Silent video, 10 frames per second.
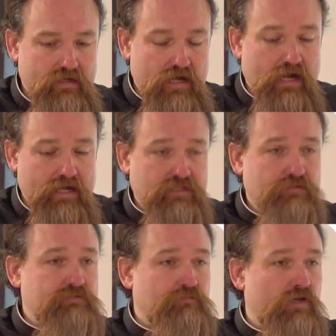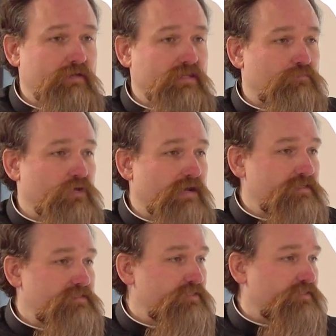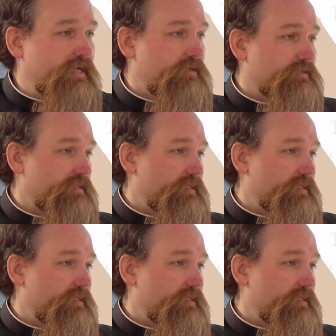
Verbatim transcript: uh, Isaac was born by the promise entirely.